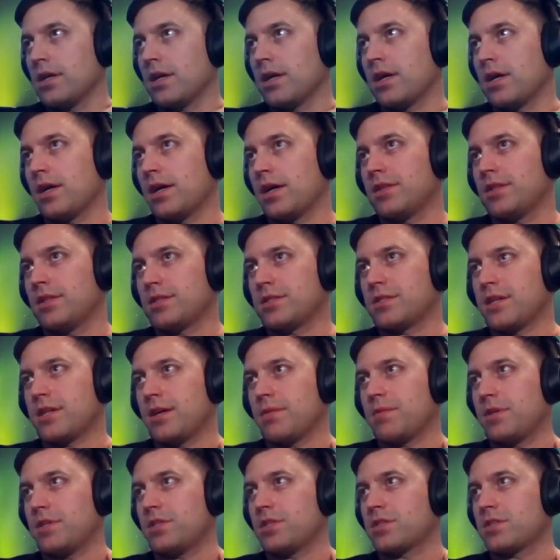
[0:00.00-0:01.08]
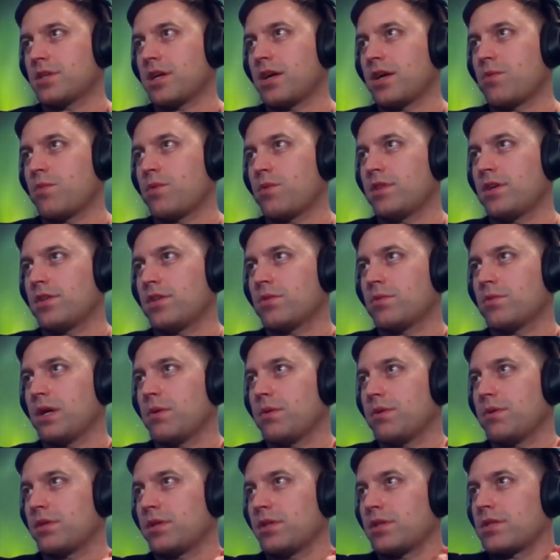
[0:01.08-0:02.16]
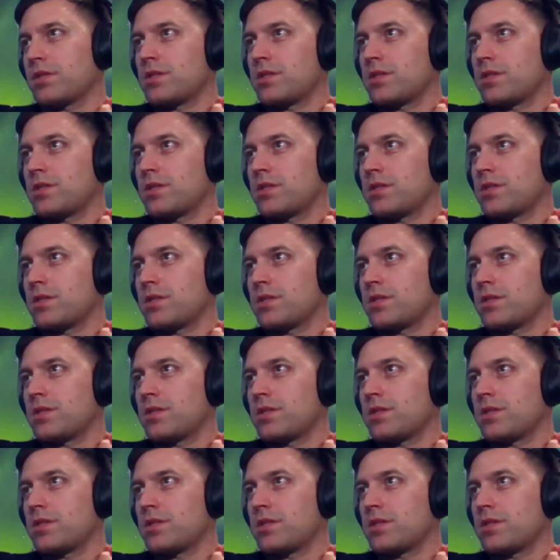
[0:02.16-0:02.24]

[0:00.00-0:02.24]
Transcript: And this time they just kind of went the other way with it.